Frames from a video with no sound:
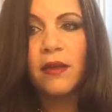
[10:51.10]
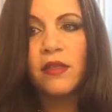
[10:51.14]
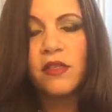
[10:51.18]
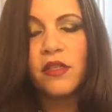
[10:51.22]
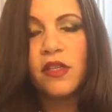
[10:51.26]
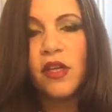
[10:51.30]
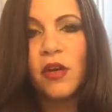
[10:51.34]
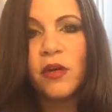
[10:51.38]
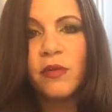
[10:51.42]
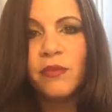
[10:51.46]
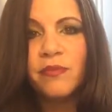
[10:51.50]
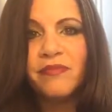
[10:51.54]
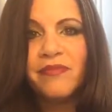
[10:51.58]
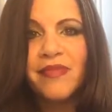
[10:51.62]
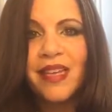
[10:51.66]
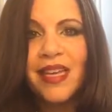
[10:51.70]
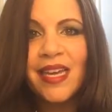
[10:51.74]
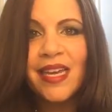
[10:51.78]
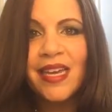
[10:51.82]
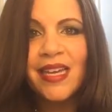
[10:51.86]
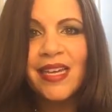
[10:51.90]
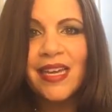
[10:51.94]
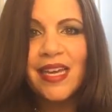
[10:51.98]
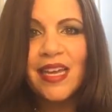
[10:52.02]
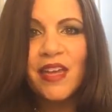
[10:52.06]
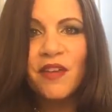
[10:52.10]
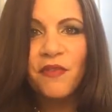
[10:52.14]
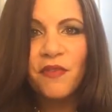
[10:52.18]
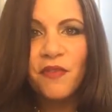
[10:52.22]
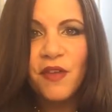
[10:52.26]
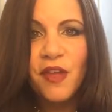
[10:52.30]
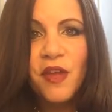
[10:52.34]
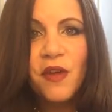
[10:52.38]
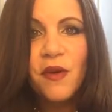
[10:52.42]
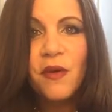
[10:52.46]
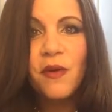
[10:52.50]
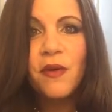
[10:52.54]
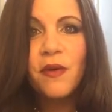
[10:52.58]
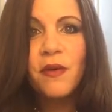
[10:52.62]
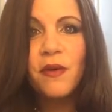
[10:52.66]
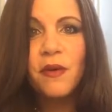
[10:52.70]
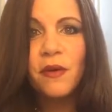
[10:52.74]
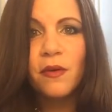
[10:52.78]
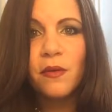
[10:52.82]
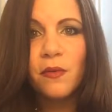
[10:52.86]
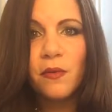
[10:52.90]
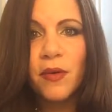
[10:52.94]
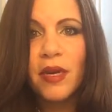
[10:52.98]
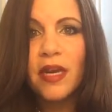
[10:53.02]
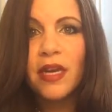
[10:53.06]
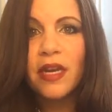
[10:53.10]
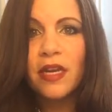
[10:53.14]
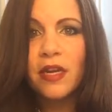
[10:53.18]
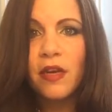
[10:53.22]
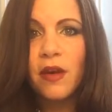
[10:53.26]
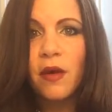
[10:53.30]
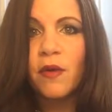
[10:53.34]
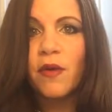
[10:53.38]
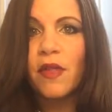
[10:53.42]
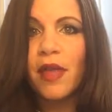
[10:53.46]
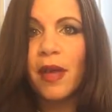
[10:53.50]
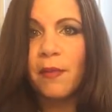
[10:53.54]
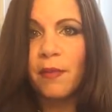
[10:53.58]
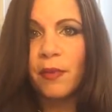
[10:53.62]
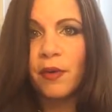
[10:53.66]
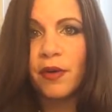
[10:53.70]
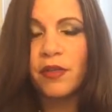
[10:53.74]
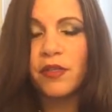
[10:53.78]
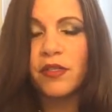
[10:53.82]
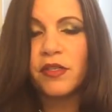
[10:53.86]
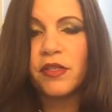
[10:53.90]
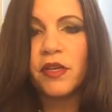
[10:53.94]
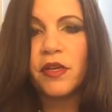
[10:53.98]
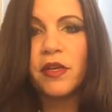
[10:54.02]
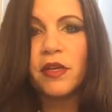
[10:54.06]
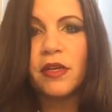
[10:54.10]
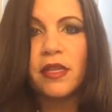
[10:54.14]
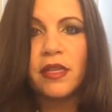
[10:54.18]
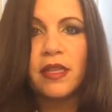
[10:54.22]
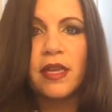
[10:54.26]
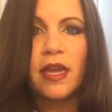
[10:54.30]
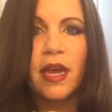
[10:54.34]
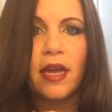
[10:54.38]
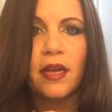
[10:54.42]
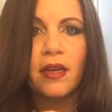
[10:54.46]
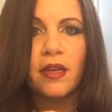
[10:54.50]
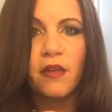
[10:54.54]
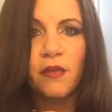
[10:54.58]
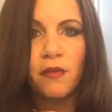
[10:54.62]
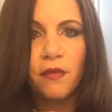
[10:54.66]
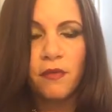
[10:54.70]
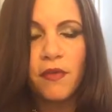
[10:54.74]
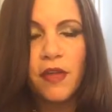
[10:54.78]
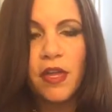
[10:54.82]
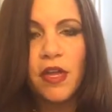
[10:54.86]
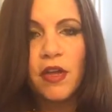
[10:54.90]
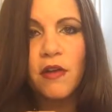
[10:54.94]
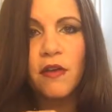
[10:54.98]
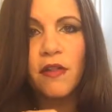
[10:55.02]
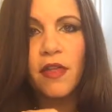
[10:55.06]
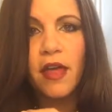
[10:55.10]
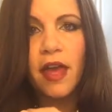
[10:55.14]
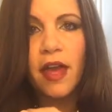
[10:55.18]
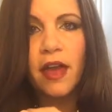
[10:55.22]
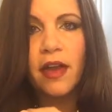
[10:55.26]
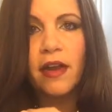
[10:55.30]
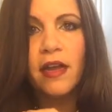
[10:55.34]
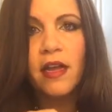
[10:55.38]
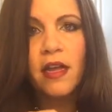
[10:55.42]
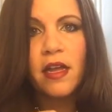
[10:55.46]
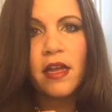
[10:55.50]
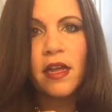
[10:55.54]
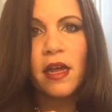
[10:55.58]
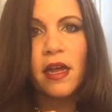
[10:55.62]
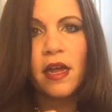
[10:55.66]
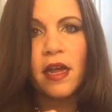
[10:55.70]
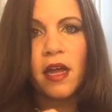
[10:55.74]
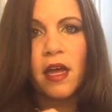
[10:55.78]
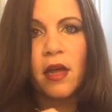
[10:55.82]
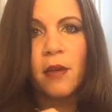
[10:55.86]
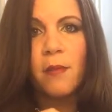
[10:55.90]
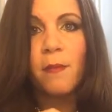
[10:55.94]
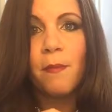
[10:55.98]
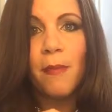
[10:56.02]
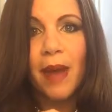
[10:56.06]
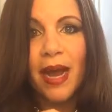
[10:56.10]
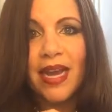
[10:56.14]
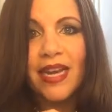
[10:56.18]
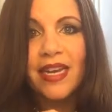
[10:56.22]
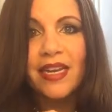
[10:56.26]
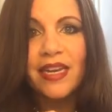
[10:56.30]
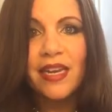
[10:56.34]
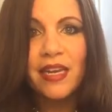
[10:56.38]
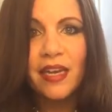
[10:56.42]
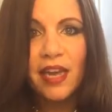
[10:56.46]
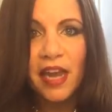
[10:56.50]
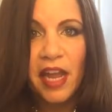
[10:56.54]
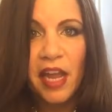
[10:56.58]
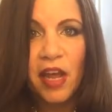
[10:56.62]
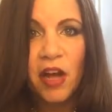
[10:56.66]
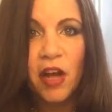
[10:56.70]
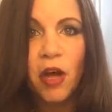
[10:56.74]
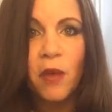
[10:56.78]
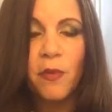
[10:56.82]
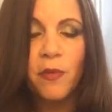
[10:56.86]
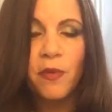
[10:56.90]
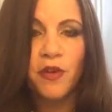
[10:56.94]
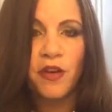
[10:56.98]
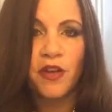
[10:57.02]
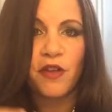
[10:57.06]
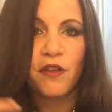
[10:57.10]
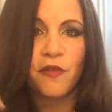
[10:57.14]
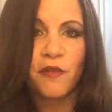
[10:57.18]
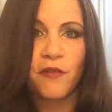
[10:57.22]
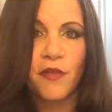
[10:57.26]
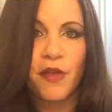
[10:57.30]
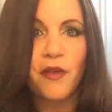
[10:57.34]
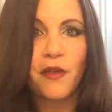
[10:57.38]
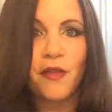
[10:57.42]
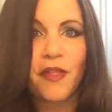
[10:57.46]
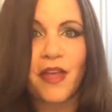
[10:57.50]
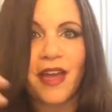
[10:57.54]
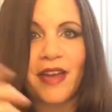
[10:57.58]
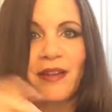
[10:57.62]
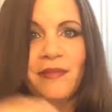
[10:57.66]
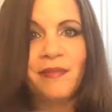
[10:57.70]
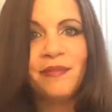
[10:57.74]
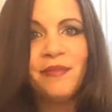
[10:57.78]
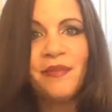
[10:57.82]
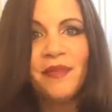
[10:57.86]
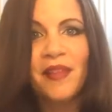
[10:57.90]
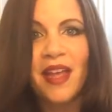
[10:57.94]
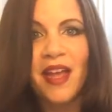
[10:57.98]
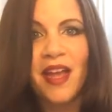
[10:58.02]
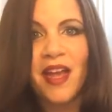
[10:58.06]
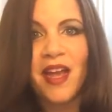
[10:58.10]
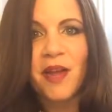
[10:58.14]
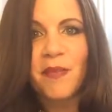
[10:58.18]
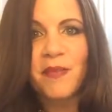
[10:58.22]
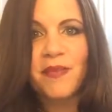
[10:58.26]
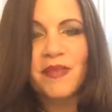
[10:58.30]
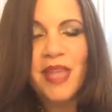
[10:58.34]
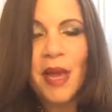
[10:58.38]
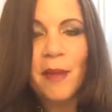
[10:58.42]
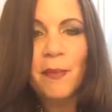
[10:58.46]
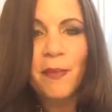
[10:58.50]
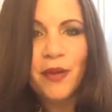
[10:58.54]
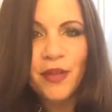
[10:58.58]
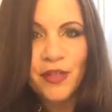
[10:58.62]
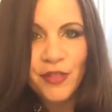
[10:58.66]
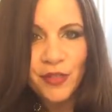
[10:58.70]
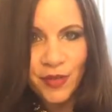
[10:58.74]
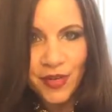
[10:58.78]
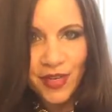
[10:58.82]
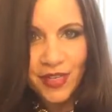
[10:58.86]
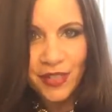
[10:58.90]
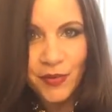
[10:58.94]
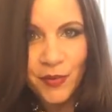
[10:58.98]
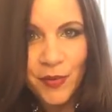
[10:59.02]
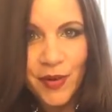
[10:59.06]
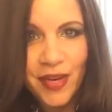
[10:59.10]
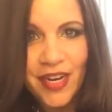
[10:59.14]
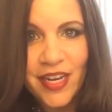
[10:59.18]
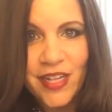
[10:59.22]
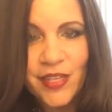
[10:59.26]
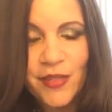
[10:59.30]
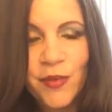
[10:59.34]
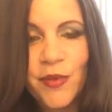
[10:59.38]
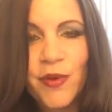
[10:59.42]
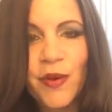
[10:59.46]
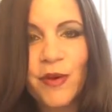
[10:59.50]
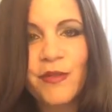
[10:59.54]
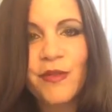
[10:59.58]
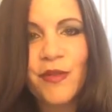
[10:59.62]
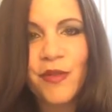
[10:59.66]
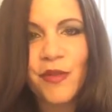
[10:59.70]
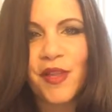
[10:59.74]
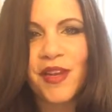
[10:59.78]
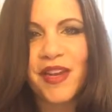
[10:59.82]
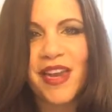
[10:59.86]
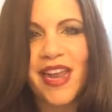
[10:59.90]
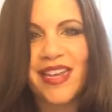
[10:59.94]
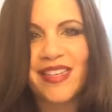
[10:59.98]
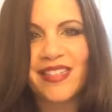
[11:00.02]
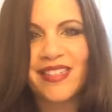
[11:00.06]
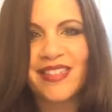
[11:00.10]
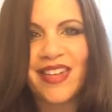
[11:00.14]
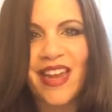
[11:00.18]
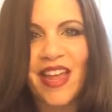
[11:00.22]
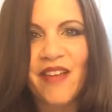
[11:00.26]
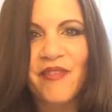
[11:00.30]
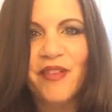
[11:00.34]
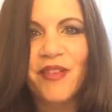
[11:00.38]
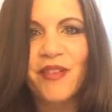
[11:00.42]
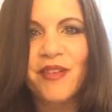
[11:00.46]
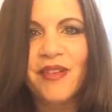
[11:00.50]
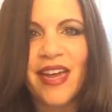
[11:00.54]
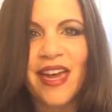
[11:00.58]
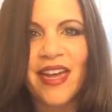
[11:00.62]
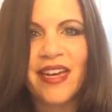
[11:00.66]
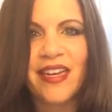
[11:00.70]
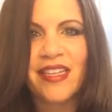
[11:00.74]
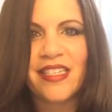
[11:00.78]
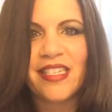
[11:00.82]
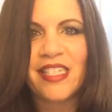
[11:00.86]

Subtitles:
So if you really know that person that you feel that might need help, or you feel that that person is ready to go to the next level and